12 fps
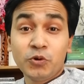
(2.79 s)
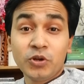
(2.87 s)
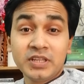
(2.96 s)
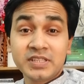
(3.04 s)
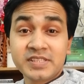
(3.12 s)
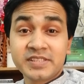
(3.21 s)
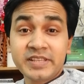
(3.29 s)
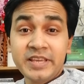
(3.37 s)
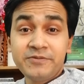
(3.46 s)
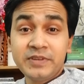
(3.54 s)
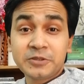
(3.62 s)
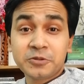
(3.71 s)
all are
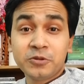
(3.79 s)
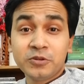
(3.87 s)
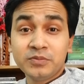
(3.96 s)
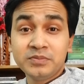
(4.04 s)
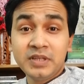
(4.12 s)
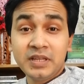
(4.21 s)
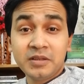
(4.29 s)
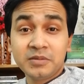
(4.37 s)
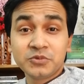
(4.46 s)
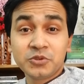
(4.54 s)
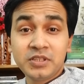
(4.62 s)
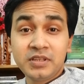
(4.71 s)
safe at home.
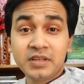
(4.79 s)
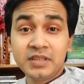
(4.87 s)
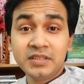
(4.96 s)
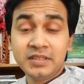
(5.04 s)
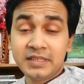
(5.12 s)
Alhamdulillah.